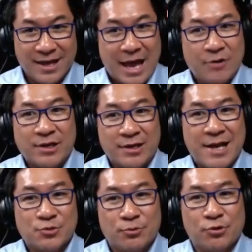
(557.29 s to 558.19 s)
how can
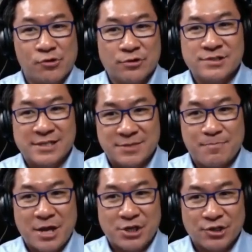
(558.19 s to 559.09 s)
entrepreneurs,
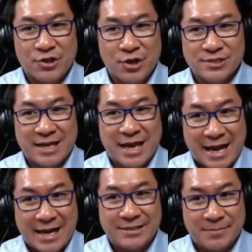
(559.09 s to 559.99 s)
especially those in
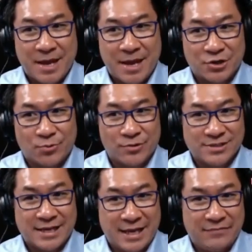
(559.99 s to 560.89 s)
high demand careers
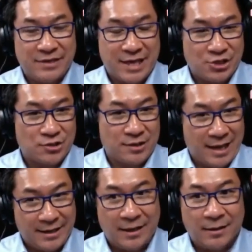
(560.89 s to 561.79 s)
like aviation and
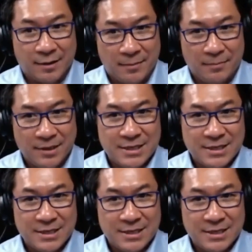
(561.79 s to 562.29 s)
high income,